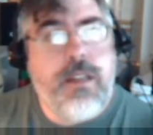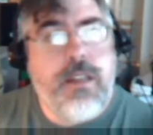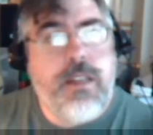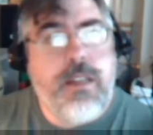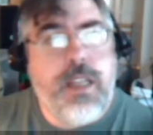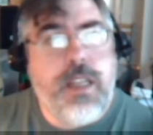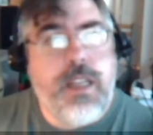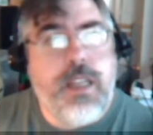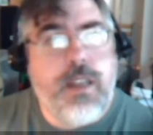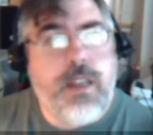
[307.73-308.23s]

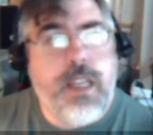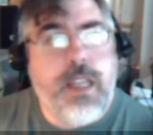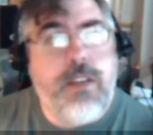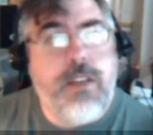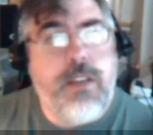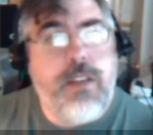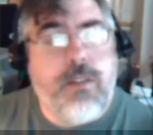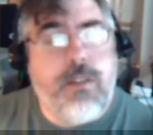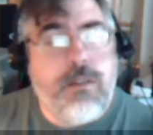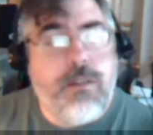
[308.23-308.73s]
the
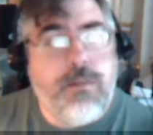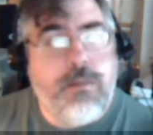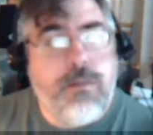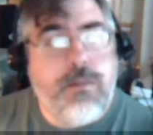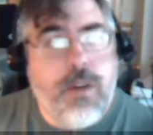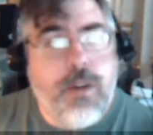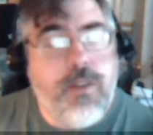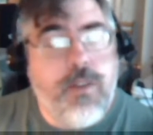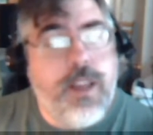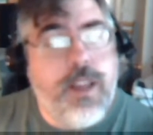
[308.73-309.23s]
legal
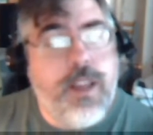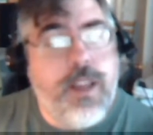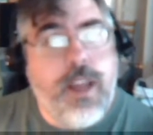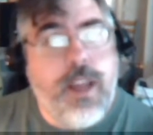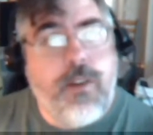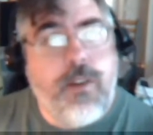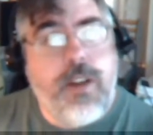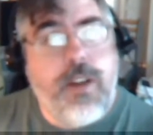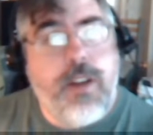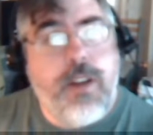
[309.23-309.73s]

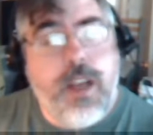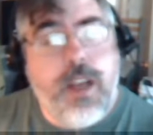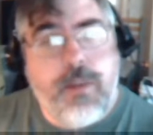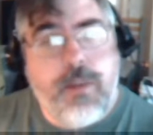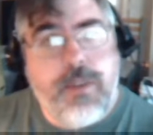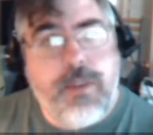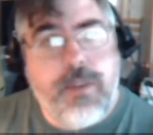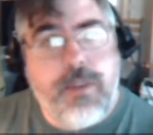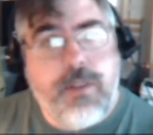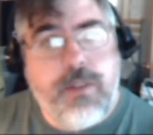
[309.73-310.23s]
over-the-counter
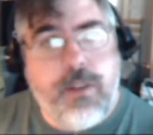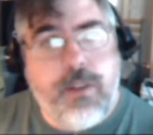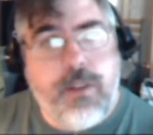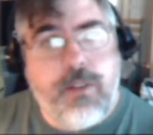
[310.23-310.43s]
cannabis here